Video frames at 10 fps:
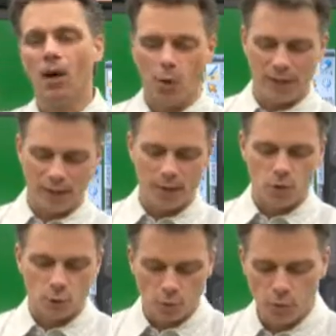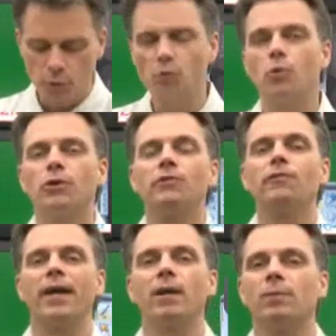Okay, so those are the word
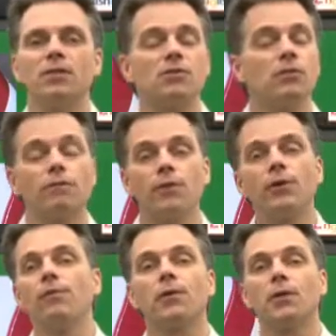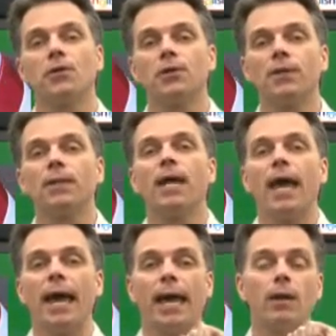families. They're very, very good.
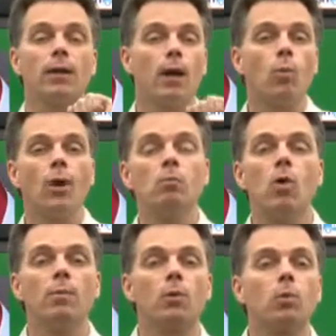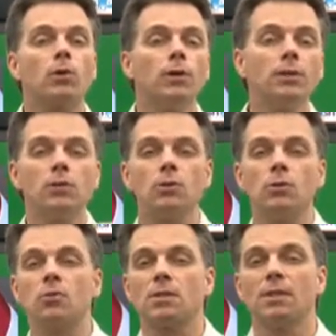And now one moment, we're going to
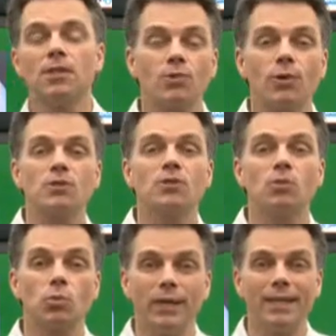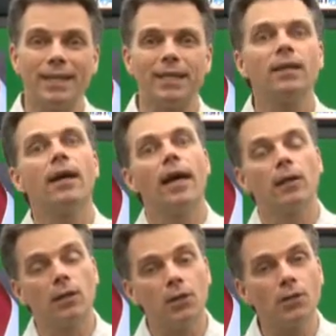do some interesting reading
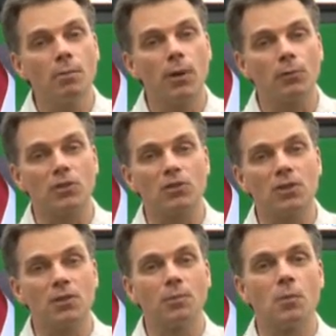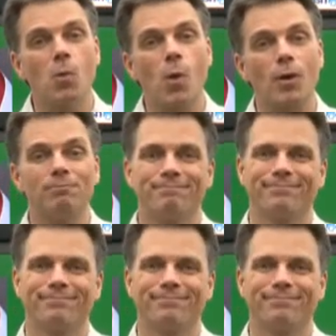and learn about this a little bit more.